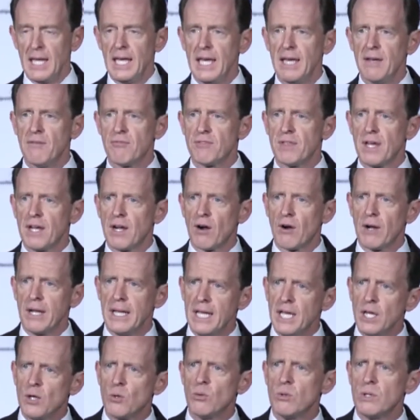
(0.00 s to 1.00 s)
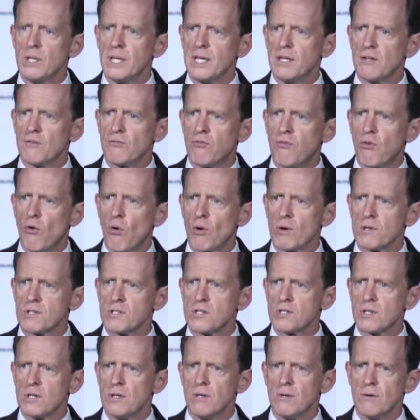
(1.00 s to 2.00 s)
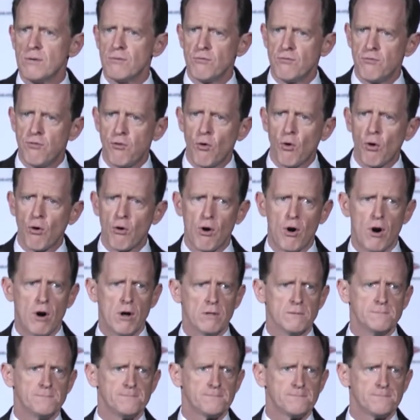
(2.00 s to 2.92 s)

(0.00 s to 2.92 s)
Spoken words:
if they are equally enforced for all."